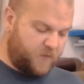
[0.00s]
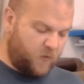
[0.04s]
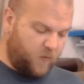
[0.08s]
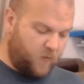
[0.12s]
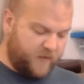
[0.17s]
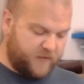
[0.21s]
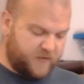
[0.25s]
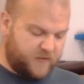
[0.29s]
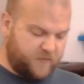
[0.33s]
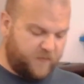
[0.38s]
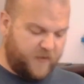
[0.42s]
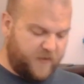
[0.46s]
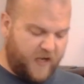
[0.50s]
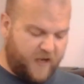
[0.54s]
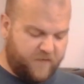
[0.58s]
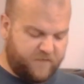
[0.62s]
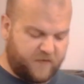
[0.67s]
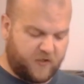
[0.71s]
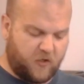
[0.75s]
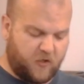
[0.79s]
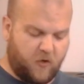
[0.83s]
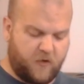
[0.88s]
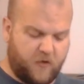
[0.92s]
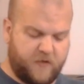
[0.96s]
going to be
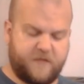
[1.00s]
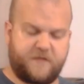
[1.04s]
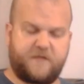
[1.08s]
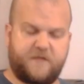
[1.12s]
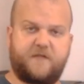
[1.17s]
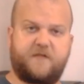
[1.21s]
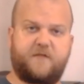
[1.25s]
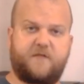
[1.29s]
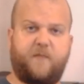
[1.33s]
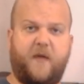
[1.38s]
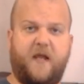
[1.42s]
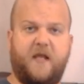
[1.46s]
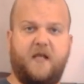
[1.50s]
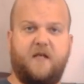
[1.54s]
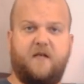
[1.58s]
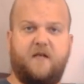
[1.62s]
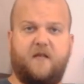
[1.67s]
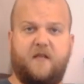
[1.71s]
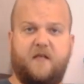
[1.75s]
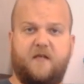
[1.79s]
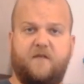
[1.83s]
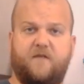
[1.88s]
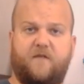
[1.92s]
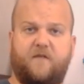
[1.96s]
having artists paint
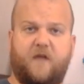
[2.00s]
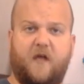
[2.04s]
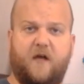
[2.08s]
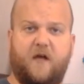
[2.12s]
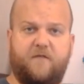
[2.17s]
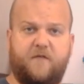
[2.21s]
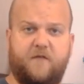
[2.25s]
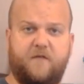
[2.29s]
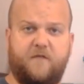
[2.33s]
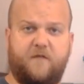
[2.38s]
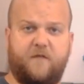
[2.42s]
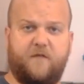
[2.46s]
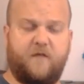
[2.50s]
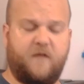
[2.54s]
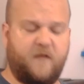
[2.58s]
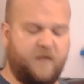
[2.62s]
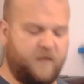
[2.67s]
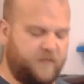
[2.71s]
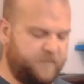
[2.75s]
these covers.